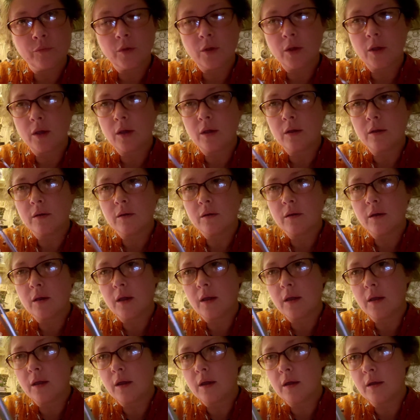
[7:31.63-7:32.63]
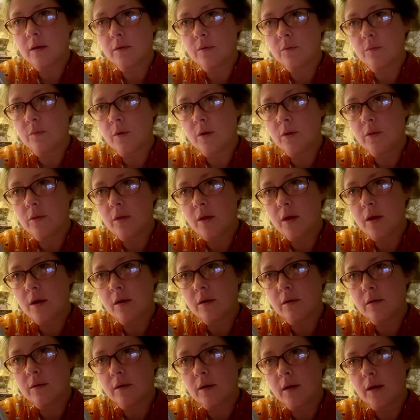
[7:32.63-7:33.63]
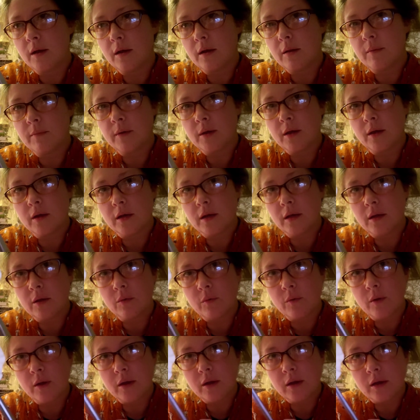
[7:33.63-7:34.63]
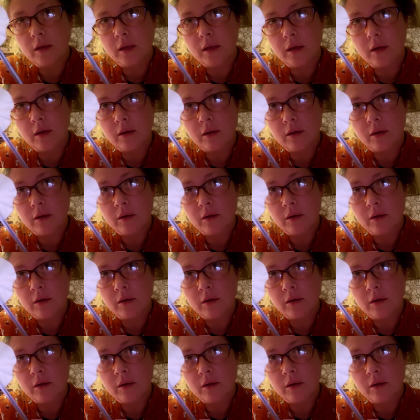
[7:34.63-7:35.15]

Okay, I cut one there and I'm cutting one here.